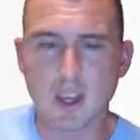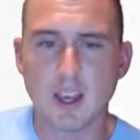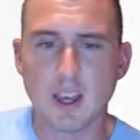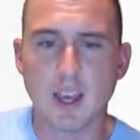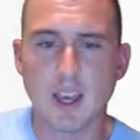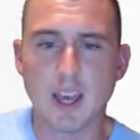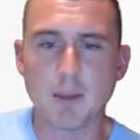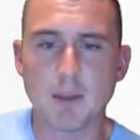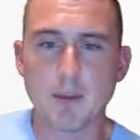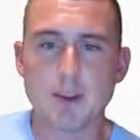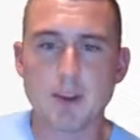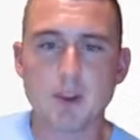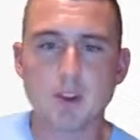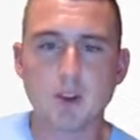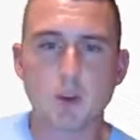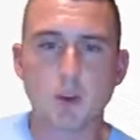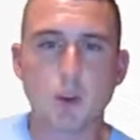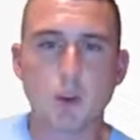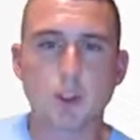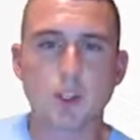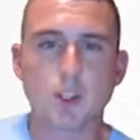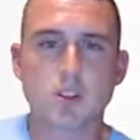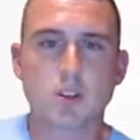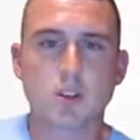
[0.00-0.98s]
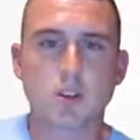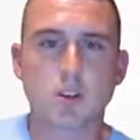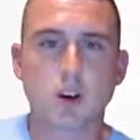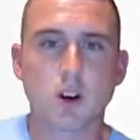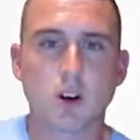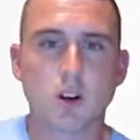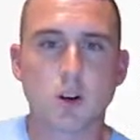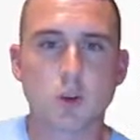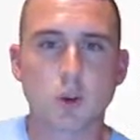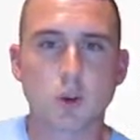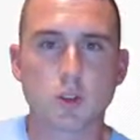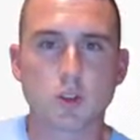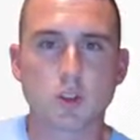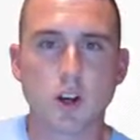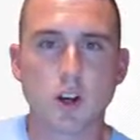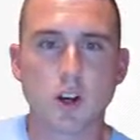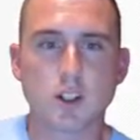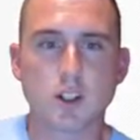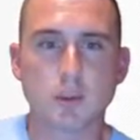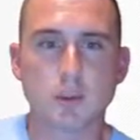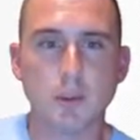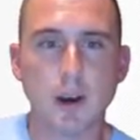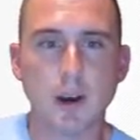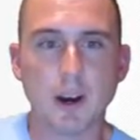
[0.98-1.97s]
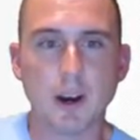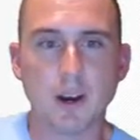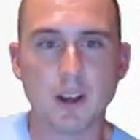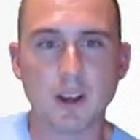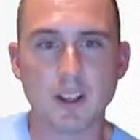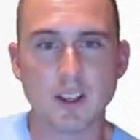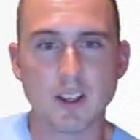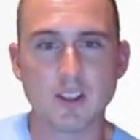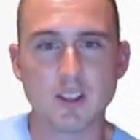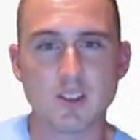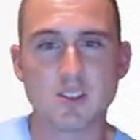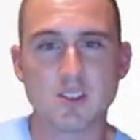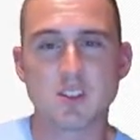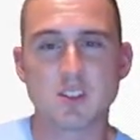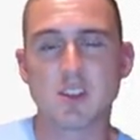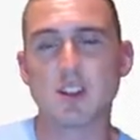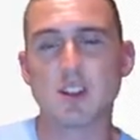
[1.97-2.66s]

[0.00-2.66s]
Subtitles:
And basically what this article talked about is